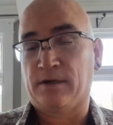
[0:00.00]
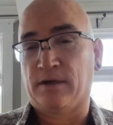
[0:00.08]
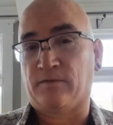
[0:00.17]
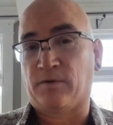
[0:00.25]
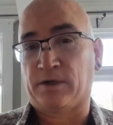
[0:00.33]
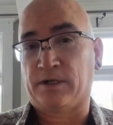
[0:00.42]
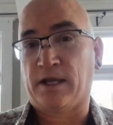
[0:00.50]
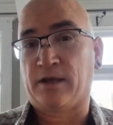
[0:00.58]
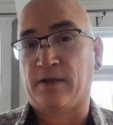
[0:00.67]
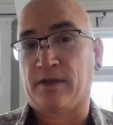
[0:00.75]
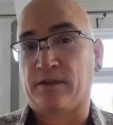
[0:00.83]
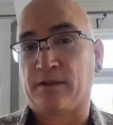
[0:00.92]
of one
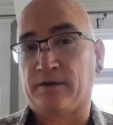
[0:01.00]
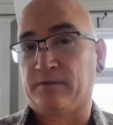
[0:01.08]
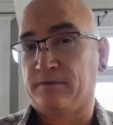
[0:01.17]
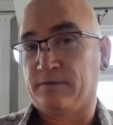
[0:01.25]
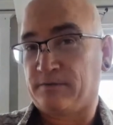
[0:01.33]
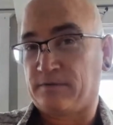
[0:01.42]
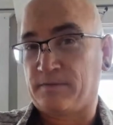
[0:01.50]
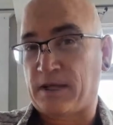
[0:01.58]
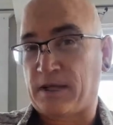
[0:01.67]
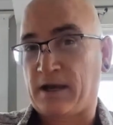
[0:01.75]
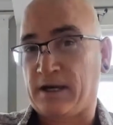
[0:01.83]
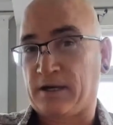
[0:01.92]
another from
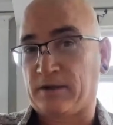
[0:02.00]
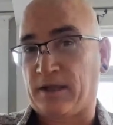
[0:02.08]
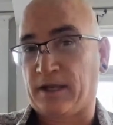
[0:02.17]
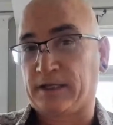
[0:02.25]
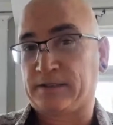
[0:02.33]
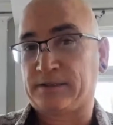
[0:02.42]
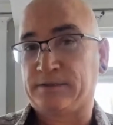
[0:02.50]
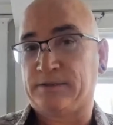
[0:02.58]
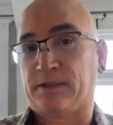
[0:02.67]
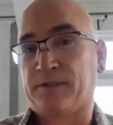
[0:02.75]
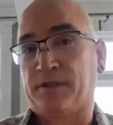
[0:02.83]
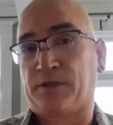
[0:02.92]
that higher light,
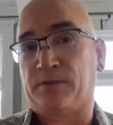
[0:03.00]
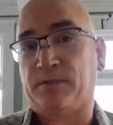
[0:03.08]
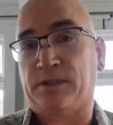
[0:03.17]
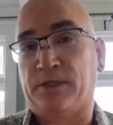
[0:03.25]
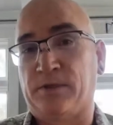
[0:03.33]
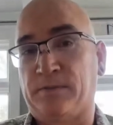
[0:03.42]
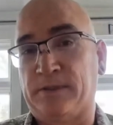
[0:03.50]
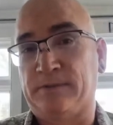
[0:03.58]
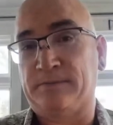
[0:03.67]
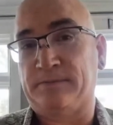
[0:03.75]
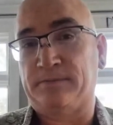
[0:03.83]
not the human to human.